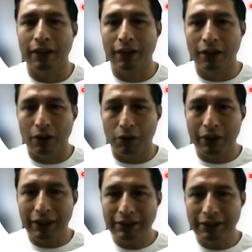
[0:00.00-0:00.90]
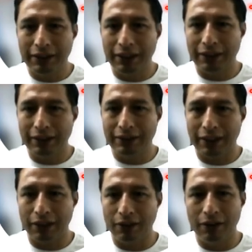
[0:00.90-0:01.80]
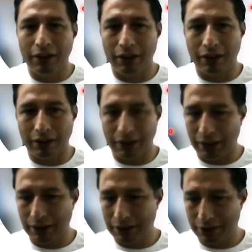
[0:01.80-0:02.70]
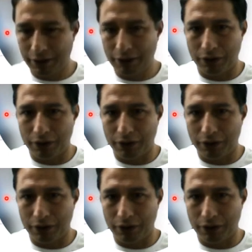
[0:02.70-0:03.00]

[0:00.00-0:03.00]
We can see this angle in this figure.